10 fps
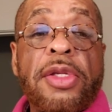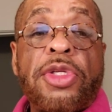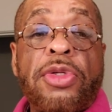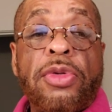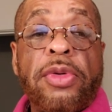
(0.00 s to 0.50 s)

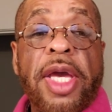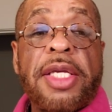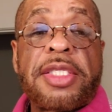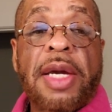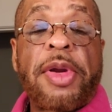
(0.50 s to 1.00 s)
to
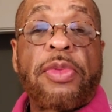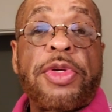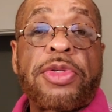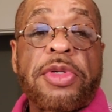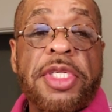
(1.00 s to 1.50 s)
examine and
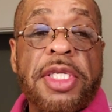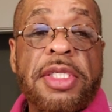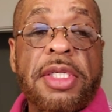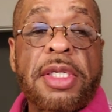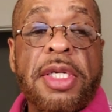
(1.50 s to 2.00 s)
research
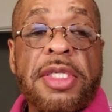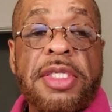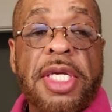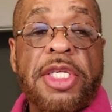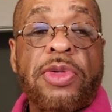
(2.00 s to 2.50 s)

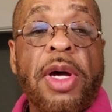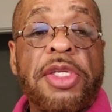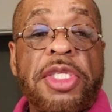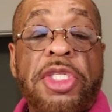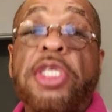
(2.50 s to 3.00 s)

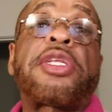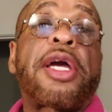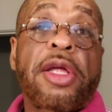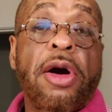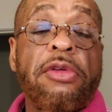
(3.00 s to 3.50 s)
sexuality. Just
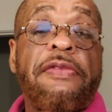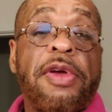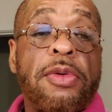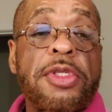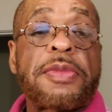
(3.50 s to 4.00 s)
like other
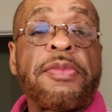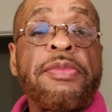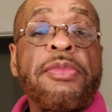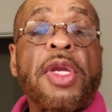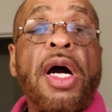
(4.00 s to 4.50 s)
fields,
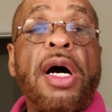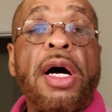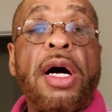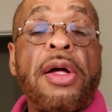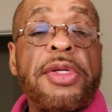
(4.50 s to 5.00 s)

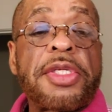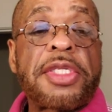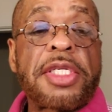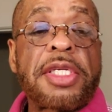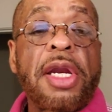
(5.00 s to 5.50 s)

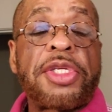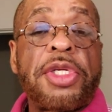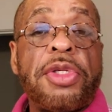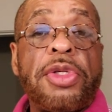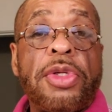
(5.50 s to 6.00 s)

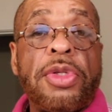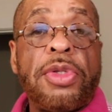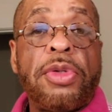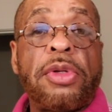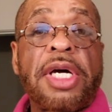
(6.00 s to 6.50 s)
sexology
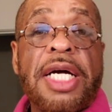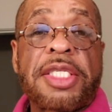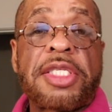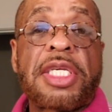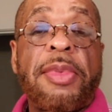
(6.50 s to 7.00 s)

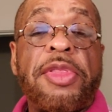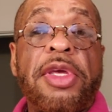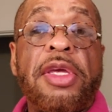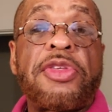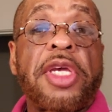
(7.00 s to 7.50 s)
utilizes some of
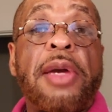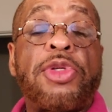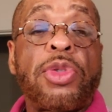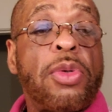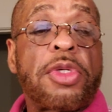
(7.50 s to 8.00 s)
the
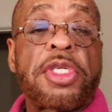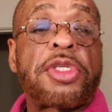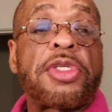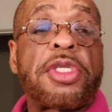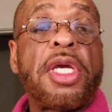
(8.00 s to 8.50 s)
same tools,
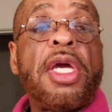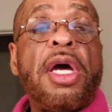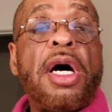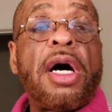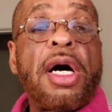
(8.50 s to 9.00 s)
such as
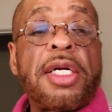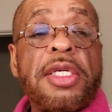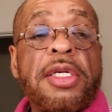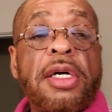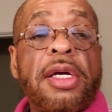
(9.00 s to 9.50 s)
uh,
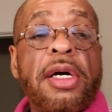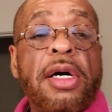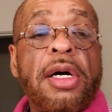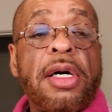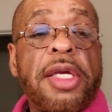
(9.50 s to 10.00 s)

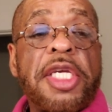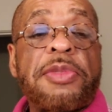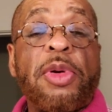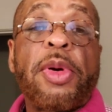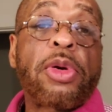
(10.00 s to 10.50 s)

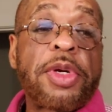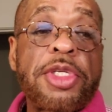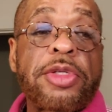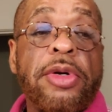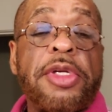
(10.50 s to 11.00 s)
experimental
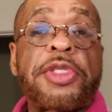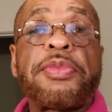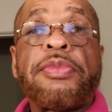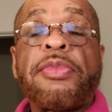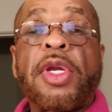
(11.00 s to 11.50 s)
research,
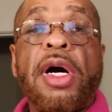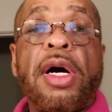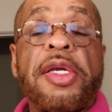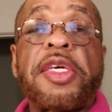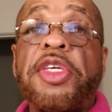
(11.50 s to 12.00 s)

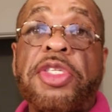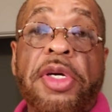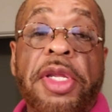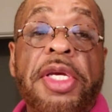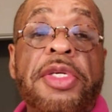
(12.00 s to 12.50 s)
case
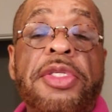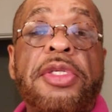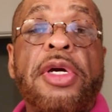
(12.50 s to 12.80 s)
studies,